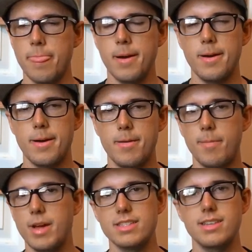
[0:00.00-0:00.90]

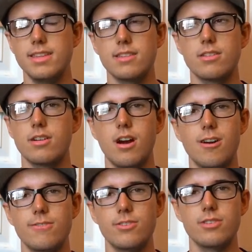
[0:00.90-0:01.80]
I'm not saying that they're going to
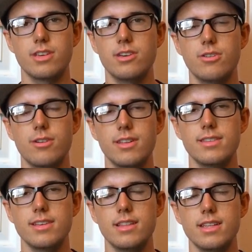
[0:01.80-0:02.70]
offer you the cure or
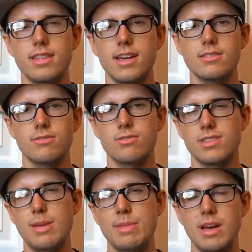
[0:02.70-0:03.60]
anything like that, so
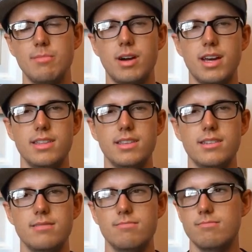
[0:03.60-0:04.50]
just keep that in mind
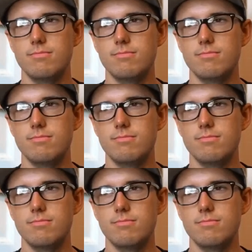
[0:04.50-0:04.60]
that